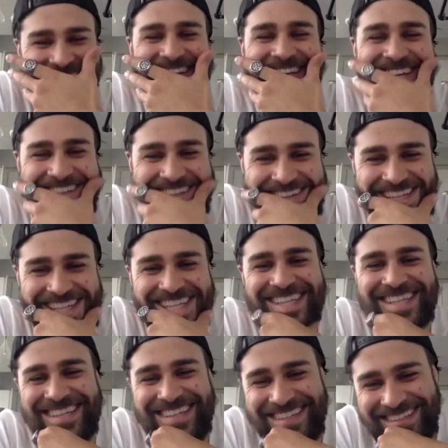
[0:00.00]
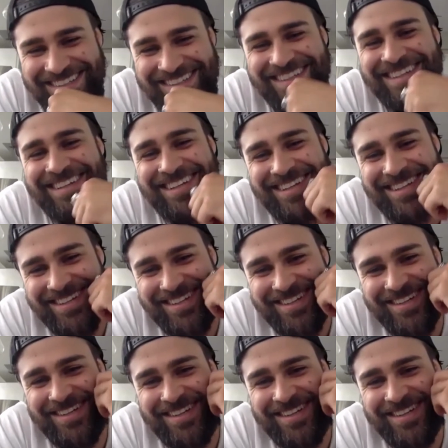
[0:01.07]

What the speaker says: on Supernatural. But I